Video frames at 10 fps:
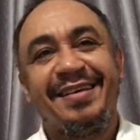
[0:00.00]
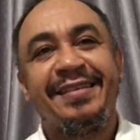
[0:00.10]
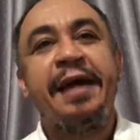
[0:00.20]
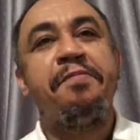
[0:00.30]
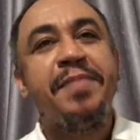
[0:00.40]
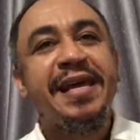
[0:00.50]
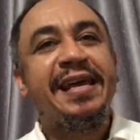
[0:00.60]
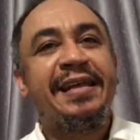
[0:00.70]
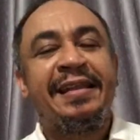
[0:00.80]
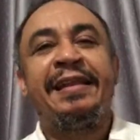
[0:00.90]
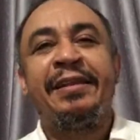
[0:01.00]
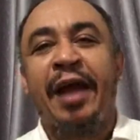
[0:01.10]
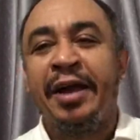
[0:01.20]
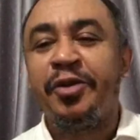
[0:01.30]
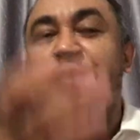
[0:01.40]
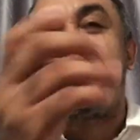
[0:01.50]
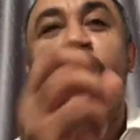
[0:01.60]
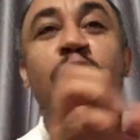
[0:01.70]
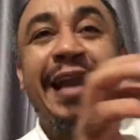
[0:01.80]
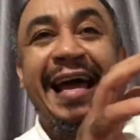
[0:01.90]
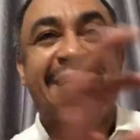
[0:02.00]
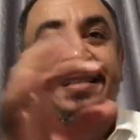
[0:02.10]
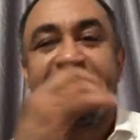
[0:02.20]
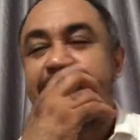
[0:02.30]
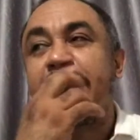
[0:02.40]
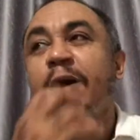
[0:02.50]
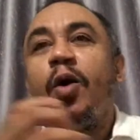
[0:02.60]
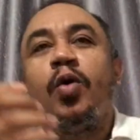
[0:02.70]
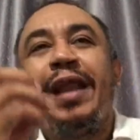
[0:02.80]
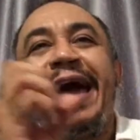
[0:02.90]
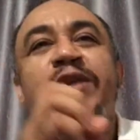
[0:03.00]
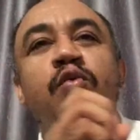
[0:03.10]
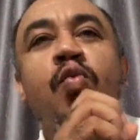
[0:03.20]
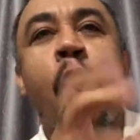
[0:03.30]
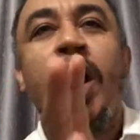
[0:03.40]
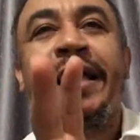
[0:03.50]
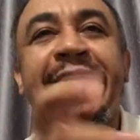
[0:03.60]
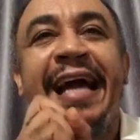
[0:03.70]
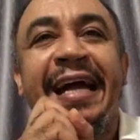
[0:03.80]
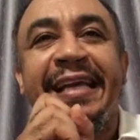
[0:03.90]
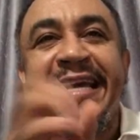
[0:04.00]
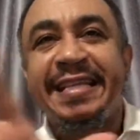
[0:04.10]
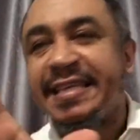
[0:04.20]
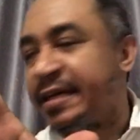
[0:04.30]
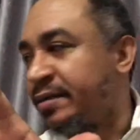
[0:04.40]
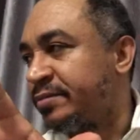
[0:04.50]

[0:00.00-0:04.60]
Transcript: Then me, I don't know who likes this. Who likes walking and eating?